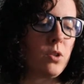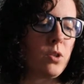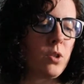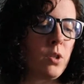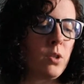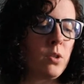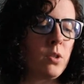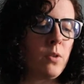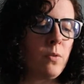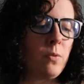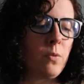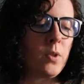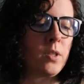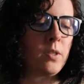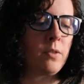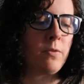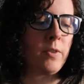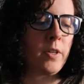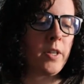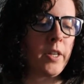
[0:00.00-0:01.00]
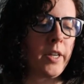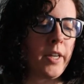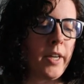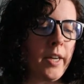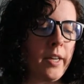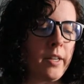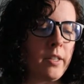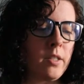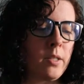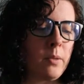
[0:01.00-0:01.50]
Joseph was a very
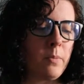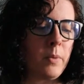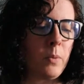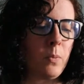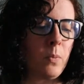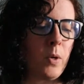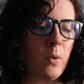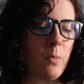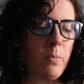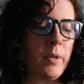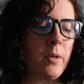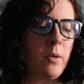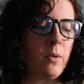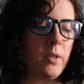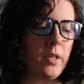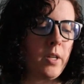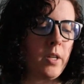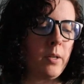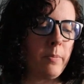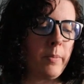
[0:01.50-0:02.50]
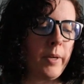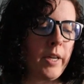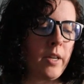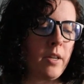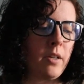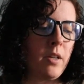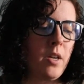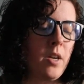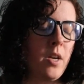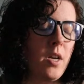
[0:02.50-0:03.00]
handsome and well built young
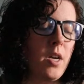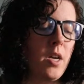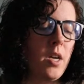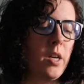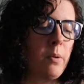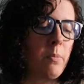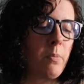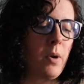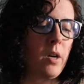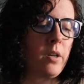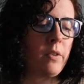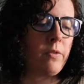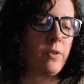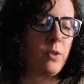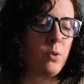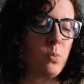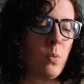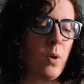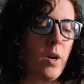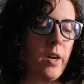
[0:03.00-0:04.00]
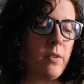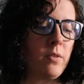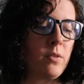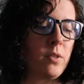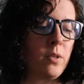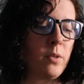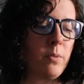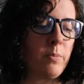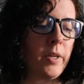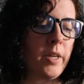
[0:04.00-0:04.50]
man, and Potiphar's wife
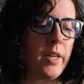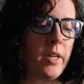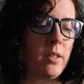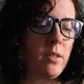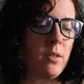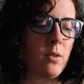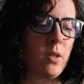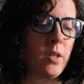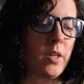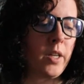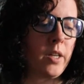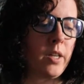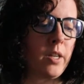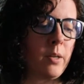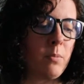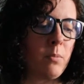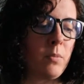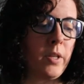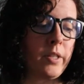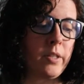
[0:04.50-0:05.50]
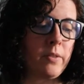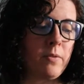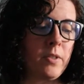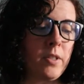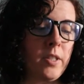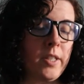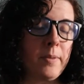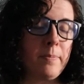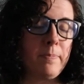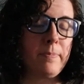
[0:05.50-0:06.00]
soon began to look at him
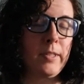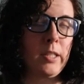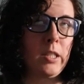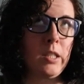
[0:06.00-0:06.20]
lustfully.